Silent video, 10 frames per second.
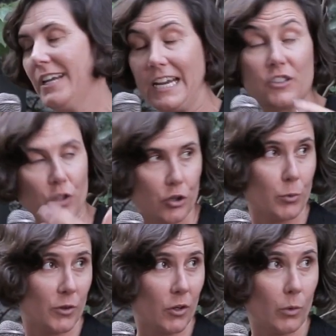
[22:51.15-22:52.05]
in search
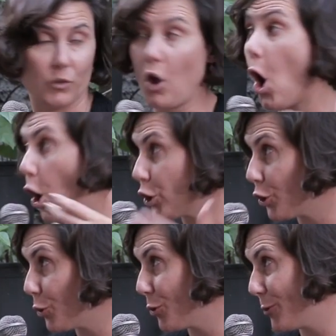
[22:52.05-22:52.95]
results on
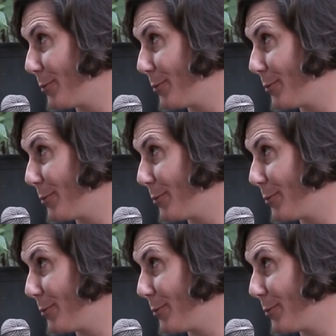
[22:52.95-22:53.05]
Google.